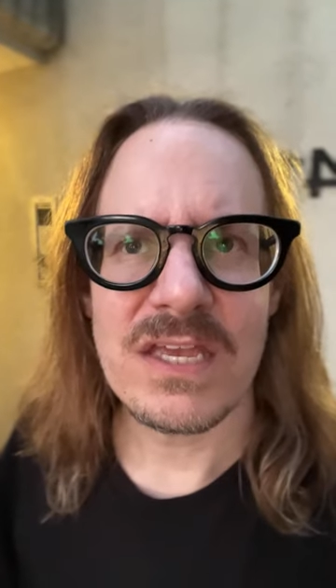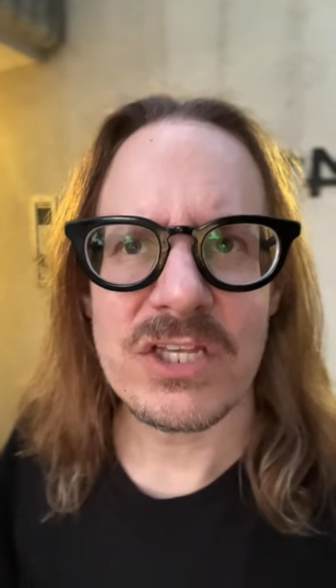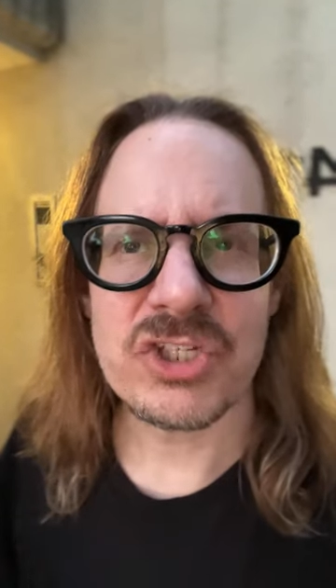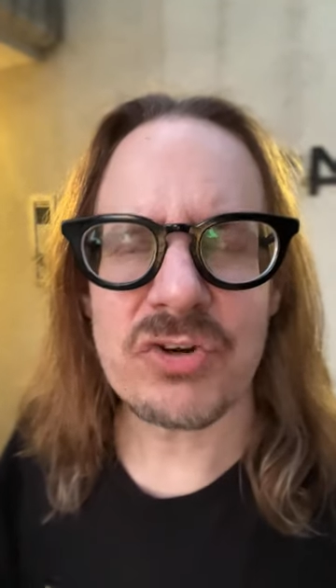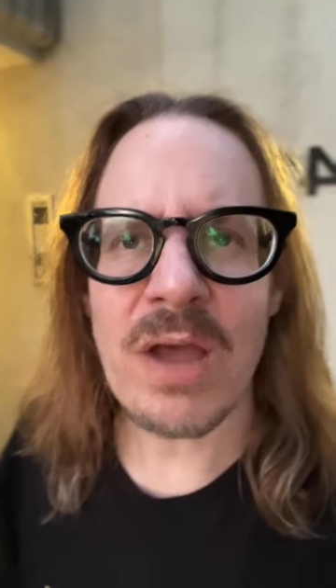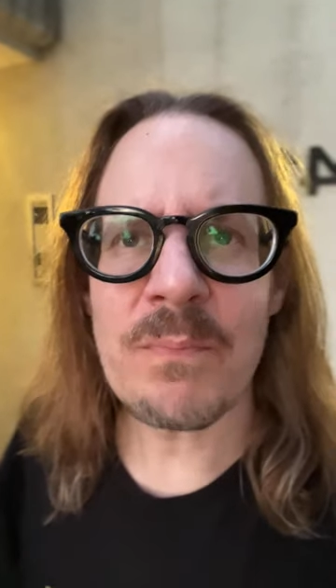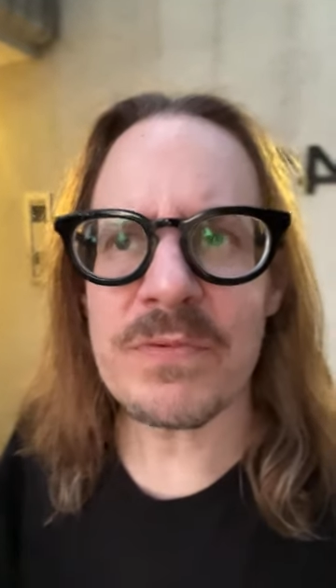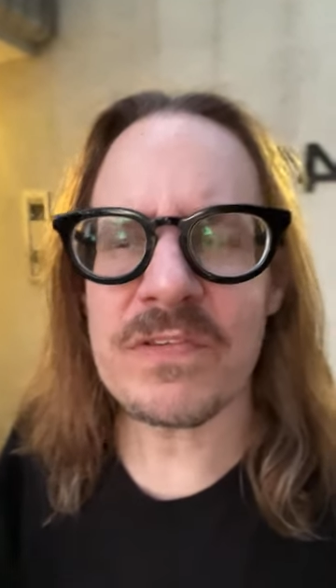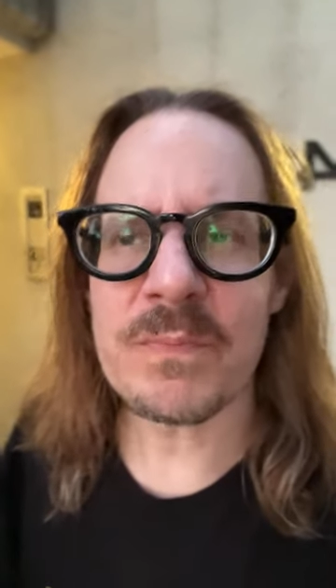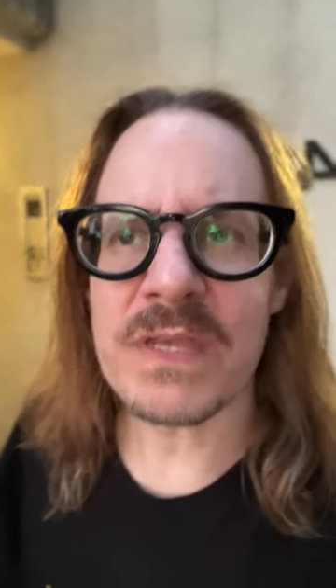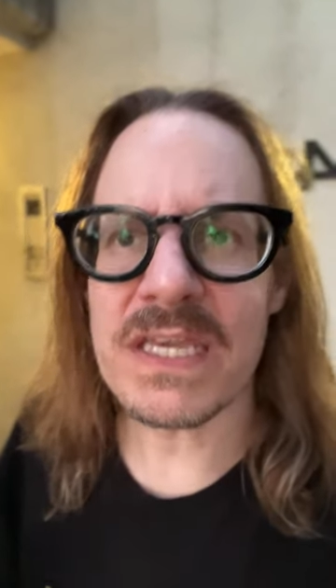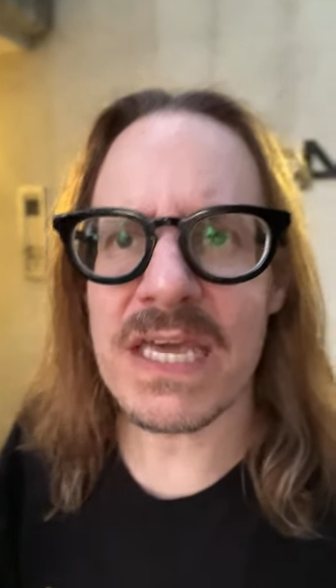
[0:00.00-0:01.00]
Trump is
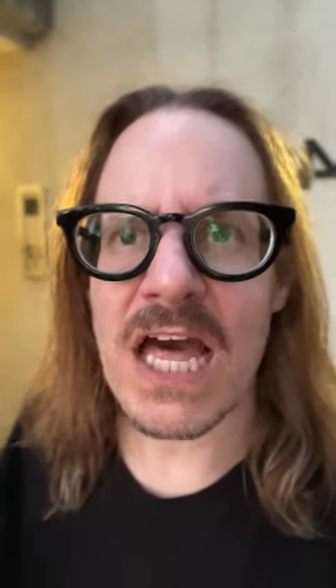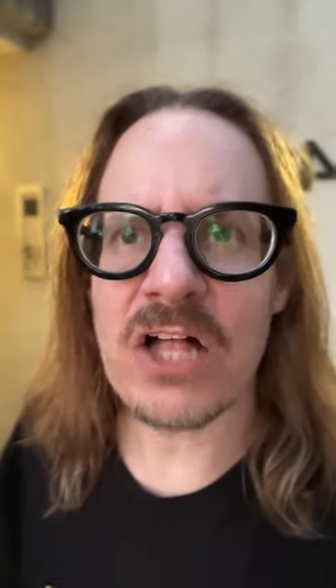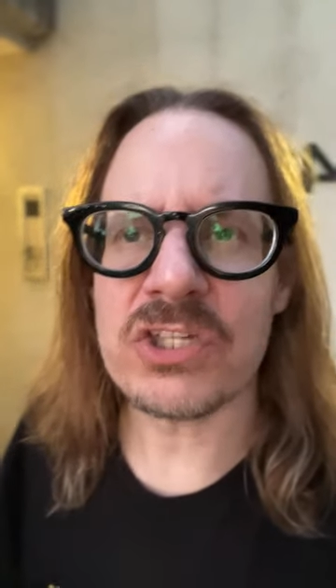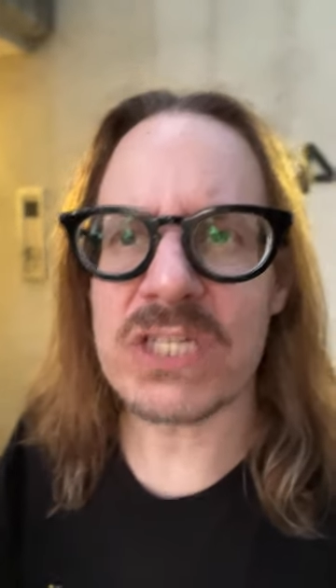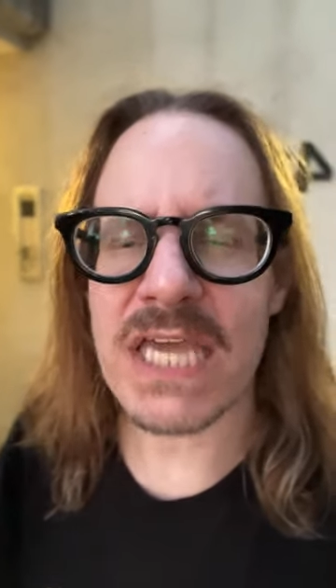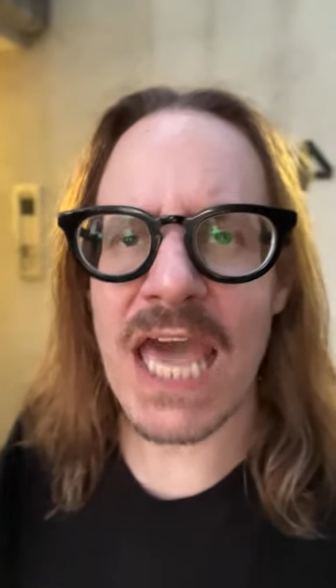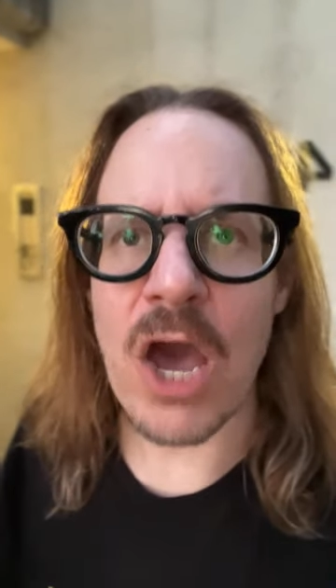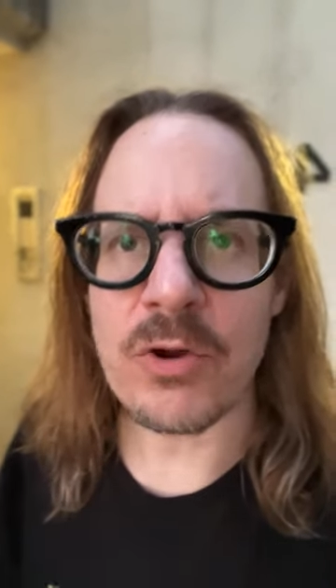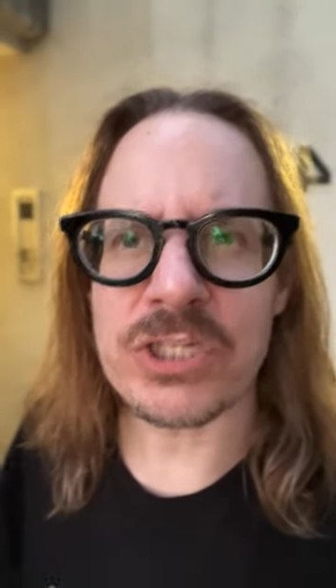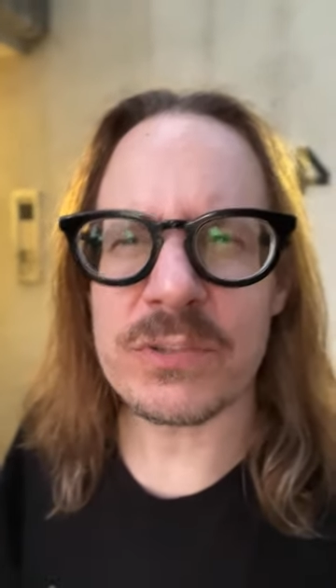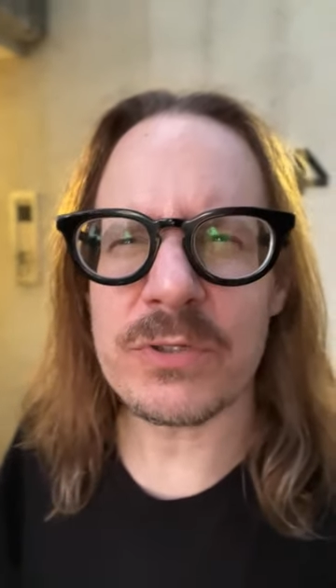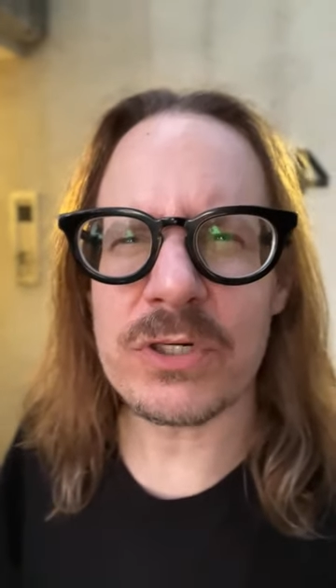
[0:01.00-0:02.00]
being held
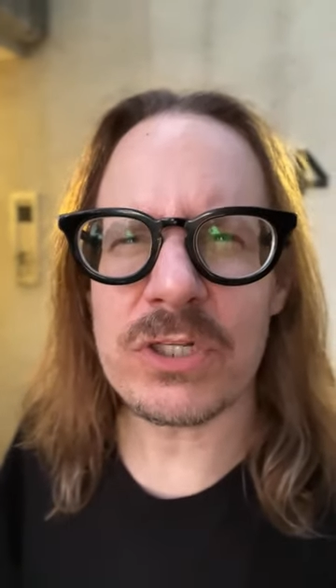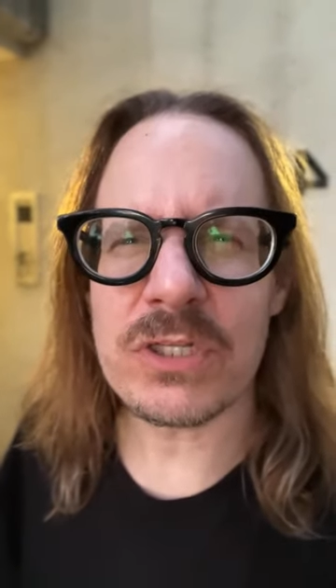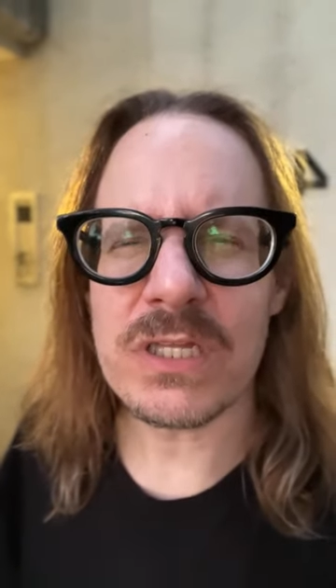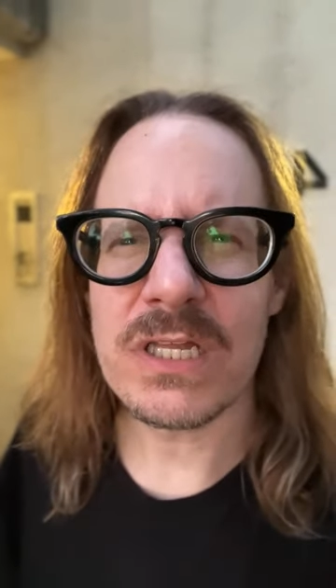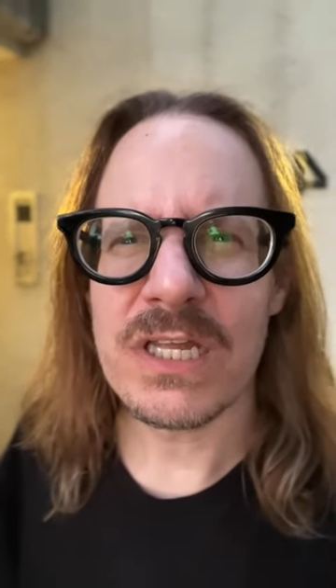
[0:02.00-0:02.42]
accountable